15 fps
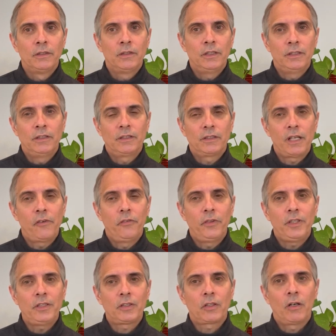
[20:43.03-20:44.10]
in the
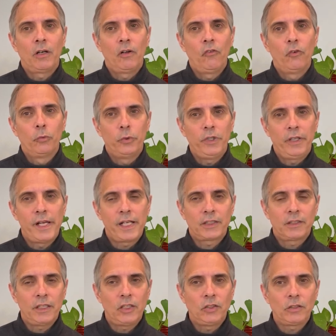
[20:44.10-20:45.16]
70s called The
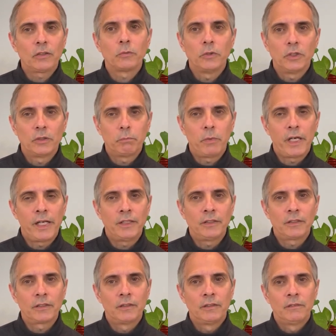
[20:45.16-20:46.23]
Relaxation
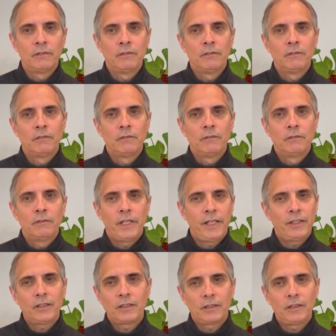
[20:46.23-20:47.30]
Response, and
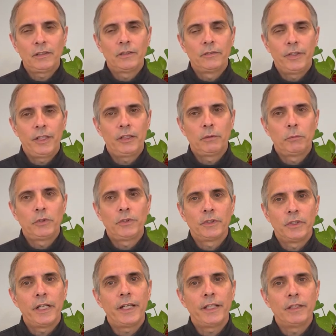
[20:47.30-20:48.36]
is still available
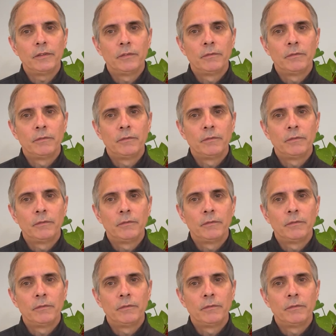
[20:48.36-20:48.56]
today.